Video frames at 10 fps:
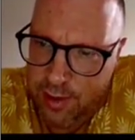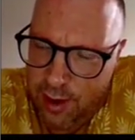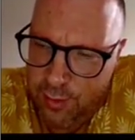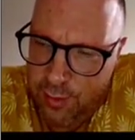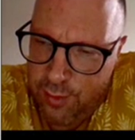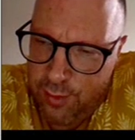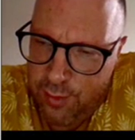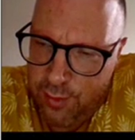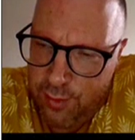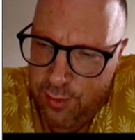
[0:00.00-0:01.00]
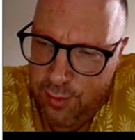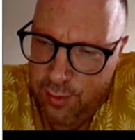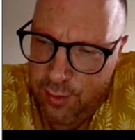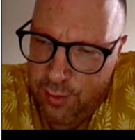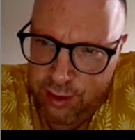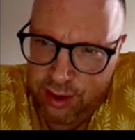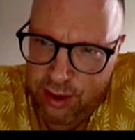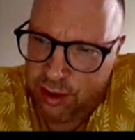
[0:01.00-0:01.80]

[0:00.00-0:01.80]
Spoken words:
ABN AMRO will be more responsible.